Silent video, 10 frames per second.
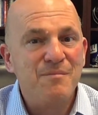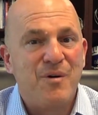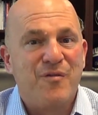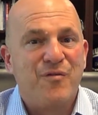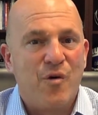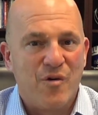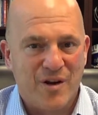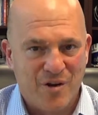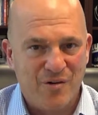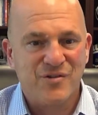before
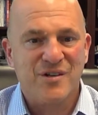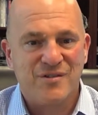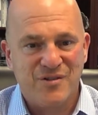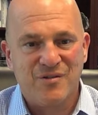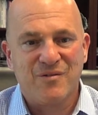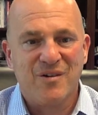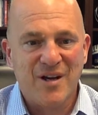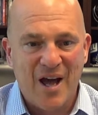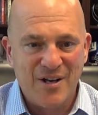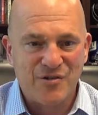it goes into
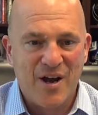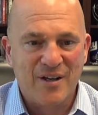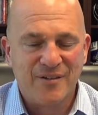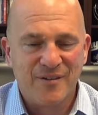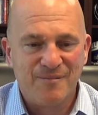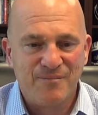contract.